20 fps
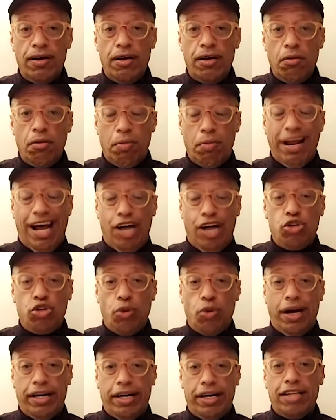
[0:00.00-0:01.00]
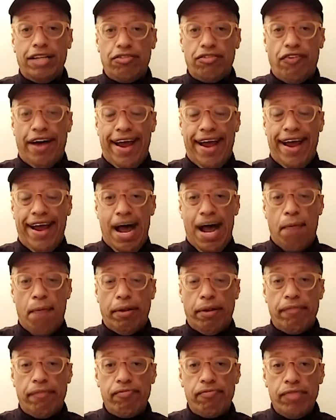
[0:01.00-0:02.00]
But how do I identify Apple?
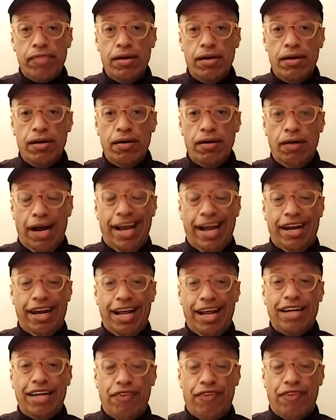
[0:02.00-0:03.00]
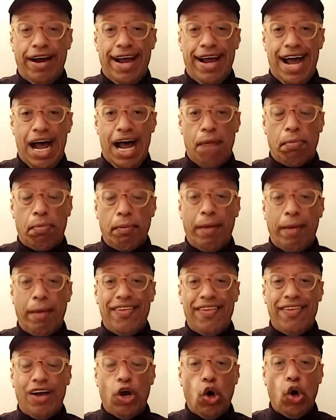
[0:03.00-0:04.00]
I identify Apple by
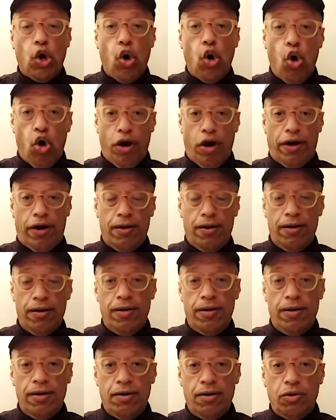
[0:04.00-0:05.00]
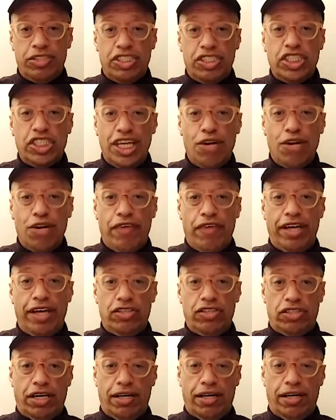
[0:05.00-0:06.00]
the core, which is innovation,